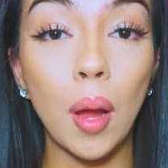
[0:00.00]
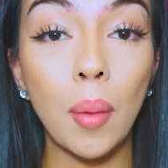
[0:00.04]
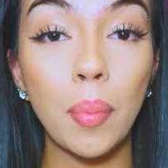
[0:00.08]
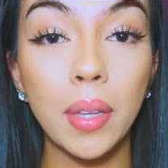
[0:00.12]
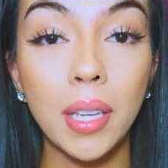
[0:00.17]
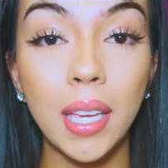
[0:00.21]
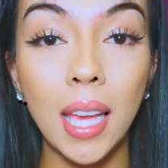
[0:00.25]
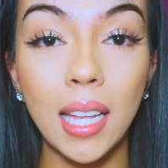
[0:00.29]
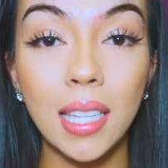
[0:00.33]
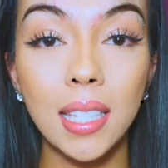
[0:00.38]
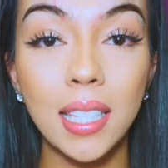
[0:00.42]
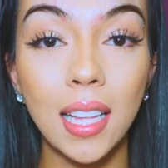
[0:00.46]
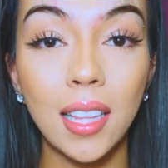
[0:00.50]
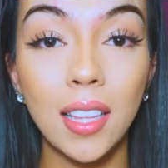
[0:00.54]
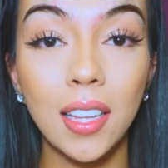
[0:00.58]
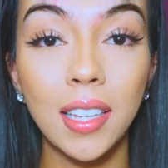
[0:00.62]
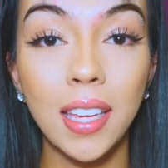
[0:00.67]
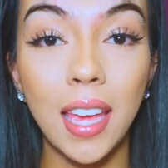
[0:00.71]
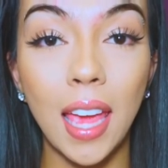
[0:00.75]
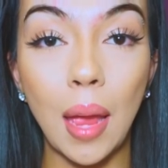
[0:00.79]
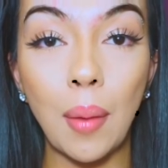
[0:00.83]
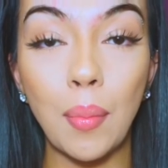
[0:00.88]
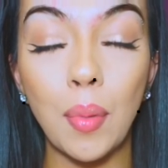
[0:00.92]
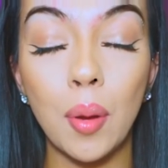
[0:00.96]
Probably can't tell
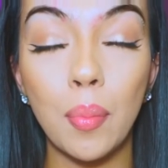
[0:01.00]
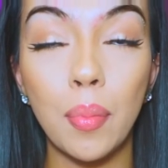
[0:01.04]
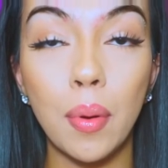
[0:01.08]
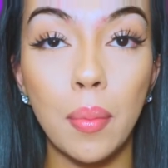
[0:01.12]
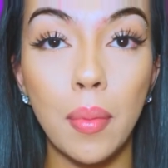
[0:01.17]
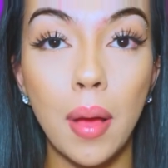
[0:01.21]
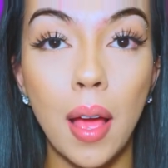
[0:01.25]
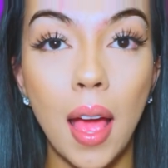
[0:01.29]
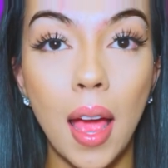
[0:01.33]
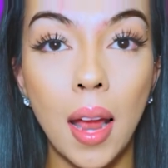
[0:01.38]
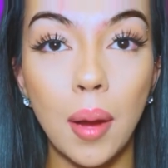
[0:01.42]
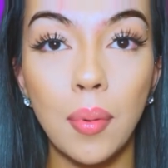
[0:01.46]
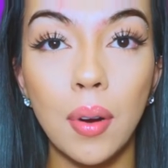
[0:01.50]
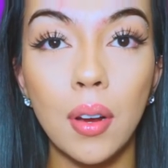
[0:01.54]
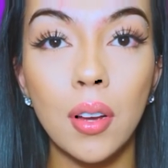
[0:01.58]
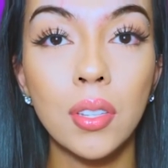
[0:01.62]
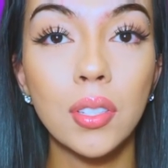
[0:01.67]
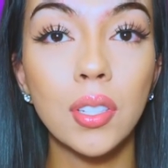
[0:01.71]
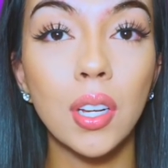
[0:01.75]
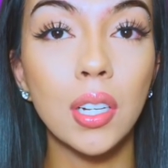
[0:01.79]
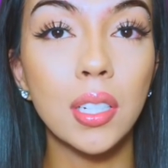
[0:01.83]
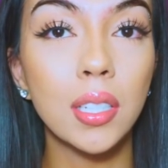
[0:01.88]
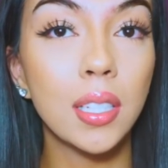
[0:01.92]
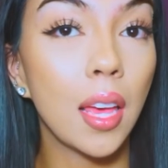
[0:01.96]
on camera, but my
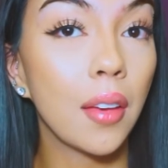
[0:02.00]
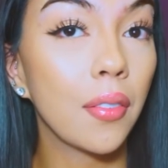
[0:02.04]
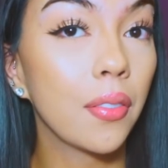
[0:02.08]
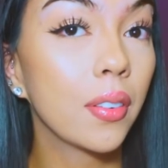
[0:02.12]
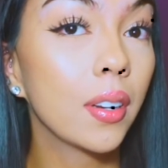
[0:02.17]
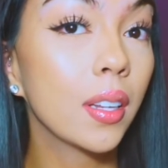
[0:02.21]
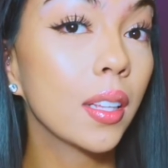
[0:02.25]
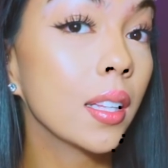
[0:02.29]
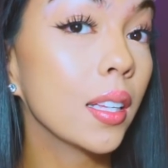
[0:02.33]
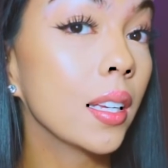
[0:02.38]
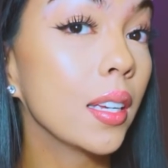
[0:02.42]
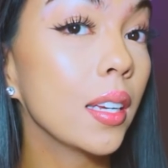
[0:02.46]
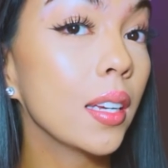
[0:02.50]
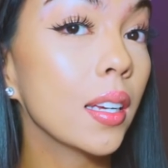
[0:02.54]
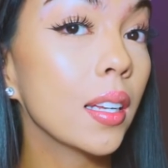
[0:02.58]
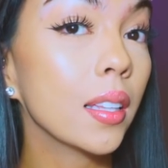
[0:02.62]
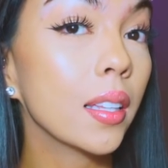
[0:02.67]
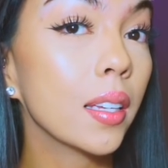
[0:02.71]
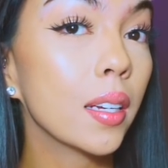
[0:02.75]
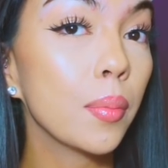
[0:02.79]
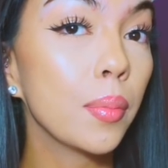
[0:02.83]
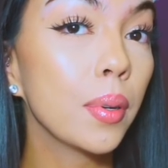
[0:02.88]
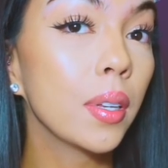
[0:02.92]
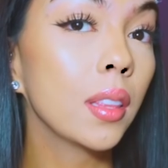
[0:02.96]
eyebrows are definitely a
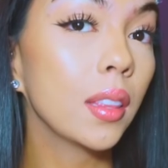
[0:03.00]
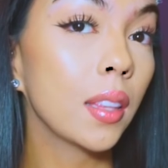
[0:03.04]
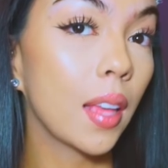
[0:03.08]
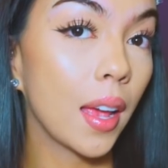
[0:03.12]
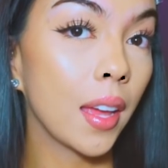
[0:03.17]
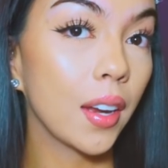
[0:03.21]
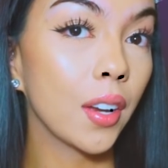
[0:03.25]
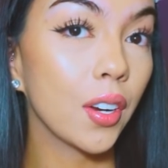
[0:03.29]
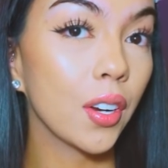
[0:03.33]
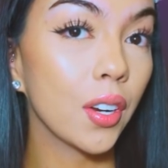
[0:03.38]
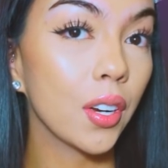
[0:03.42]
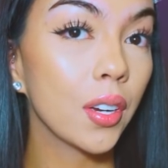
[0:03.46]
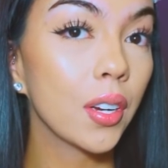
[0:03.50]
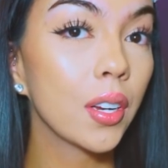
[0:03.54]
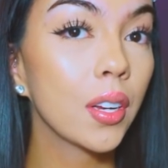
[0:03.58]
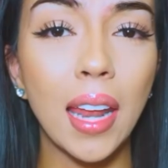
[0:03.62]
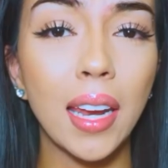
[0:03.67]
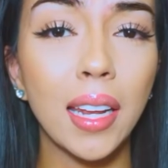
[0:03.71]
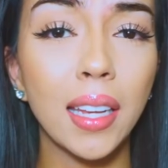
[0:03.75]
little bit lighter.